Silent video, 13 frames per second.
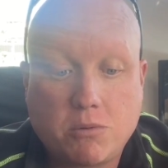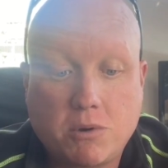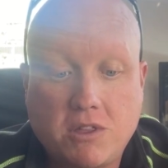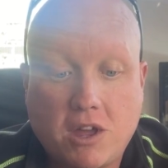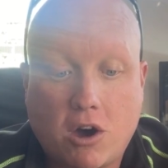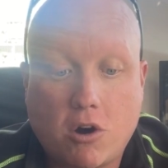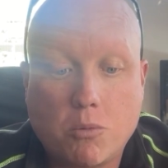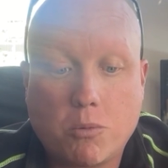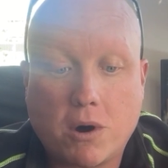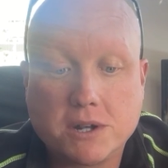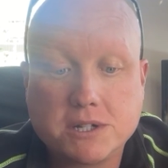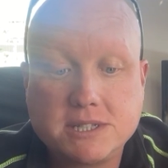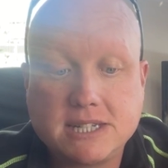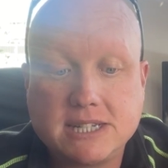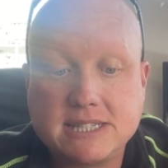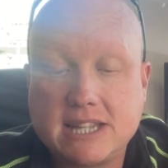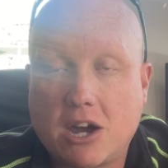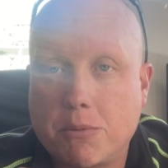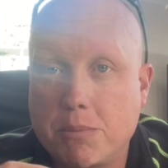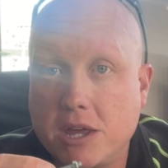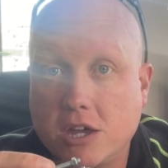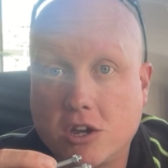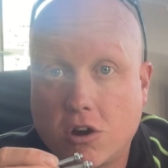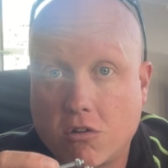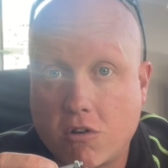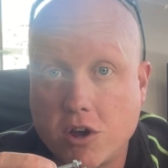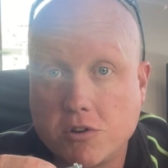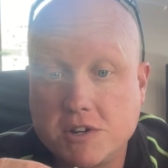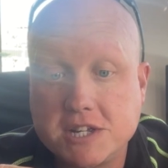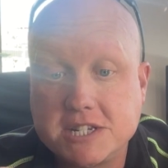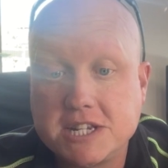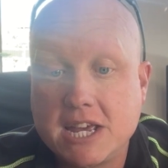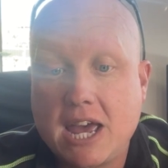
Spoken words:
with the old ones is they'll be corroded